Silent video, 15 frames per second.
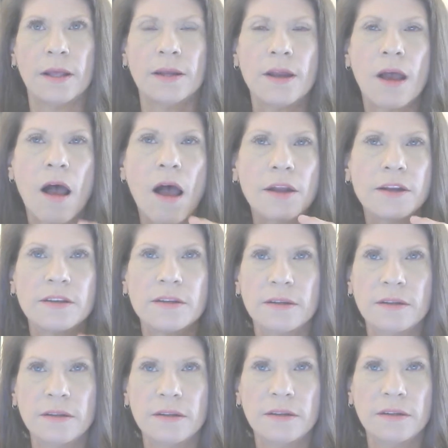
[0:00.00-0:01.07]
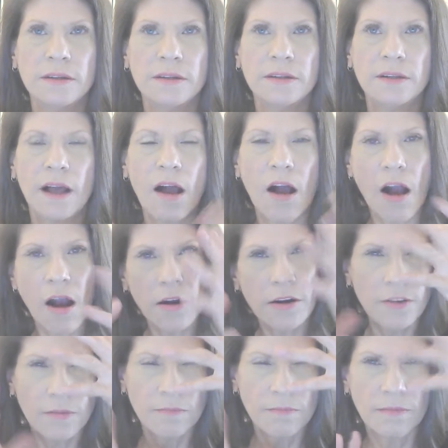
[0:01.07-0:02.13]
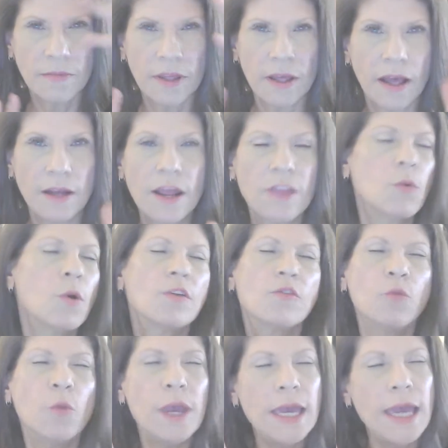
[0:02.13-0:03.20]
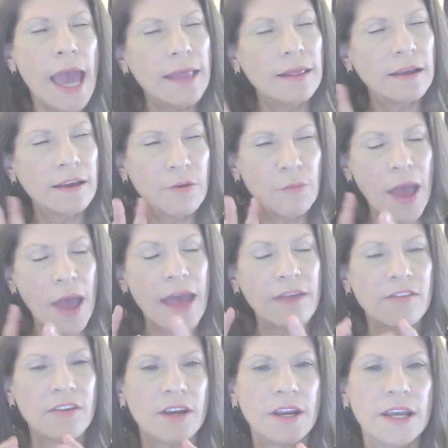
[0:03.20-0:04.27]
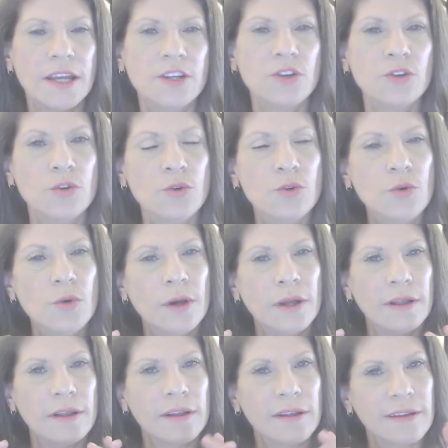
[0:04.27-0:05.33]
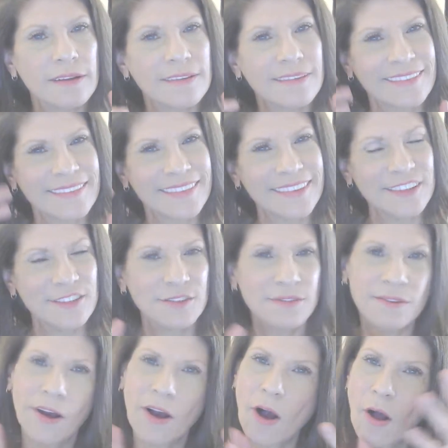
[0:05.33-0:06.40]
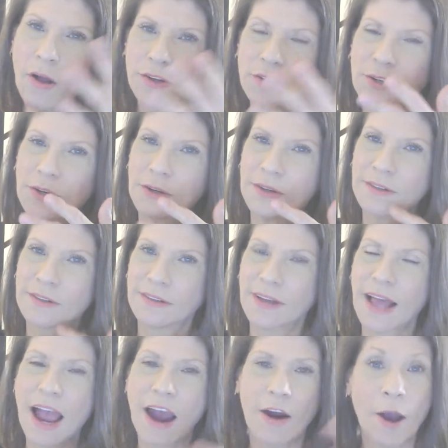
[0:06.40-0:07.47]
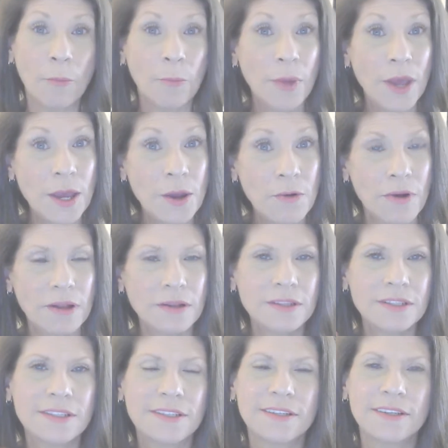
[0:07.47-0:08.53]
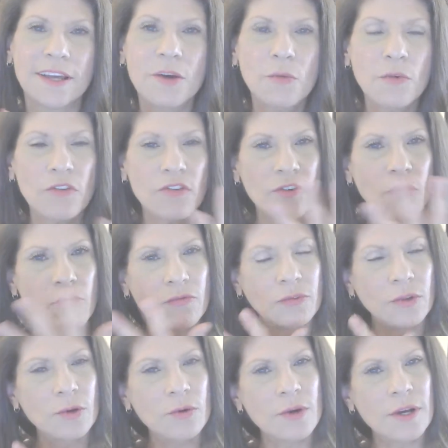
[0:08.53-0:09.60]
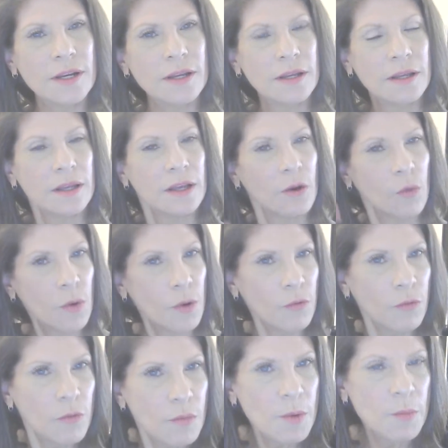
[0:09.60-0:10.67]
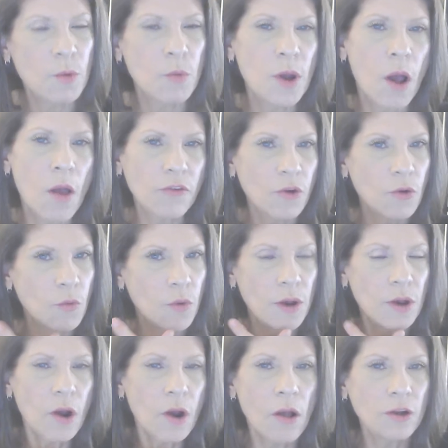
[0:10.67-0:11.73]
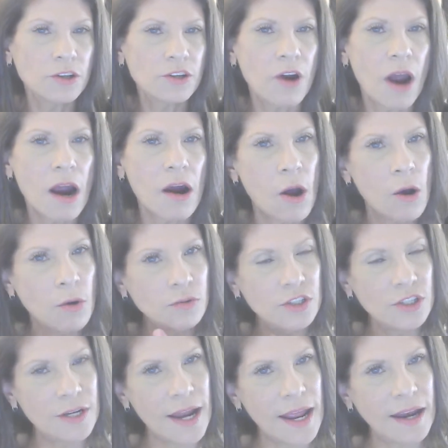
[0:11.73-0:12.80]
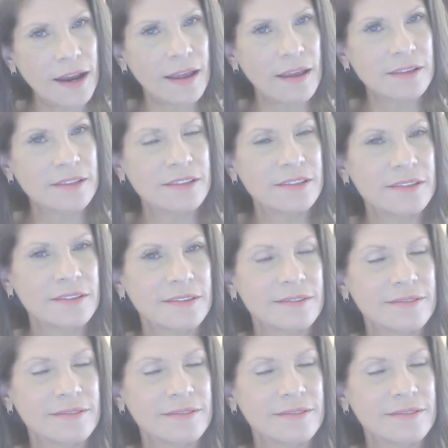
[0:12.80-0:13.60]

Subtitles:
not hard. In other words, we had the capacity to alter our appearance. It was so fluid. Remember, we could alter our own genetics,